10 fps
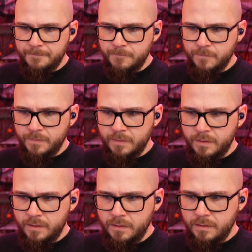
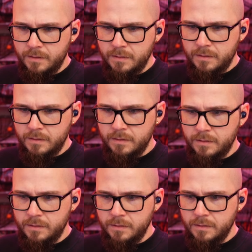
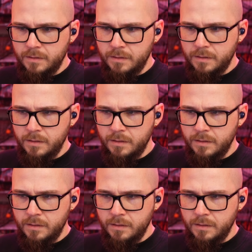[no speech]